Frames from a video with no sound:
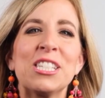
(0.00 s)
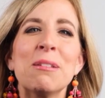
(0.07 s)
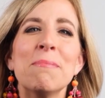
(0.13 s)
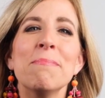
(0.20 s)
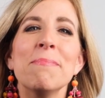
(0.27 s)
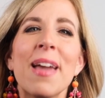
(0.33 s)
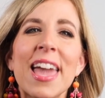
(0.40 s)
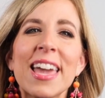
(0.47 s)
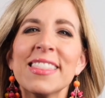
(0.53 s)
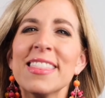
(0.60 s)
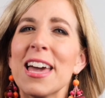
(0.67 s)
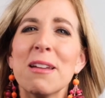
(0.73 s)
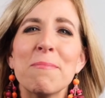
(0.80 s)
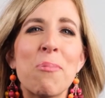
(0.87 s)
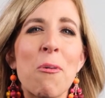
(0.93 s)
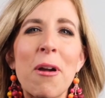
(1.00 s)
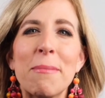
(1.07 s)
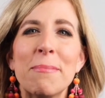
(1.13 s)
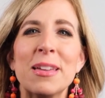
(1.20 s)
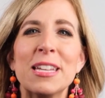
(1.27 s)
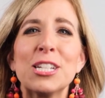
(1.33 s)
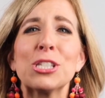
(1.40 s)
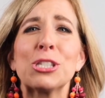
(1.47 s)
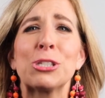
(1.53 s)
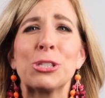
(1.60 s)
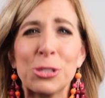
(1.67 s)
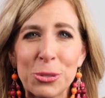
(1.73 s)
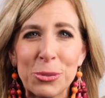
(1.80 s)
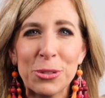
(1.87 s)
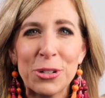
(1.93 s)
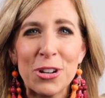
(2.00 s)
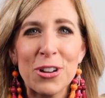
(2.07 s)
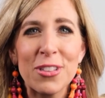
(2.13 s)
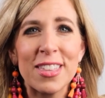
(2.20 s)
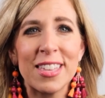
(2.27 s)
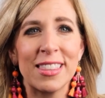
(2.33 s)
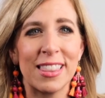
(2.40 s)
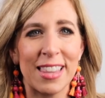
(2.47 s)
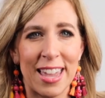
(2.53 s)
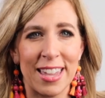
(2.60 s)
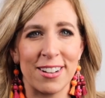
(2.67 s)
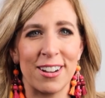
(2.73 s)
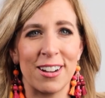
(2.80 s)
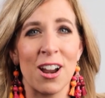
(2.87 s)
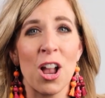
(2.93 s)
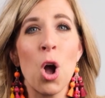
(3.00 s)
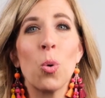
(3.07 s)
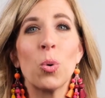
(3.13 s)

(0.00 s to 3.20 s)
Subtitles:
to make that appointment sooner than later.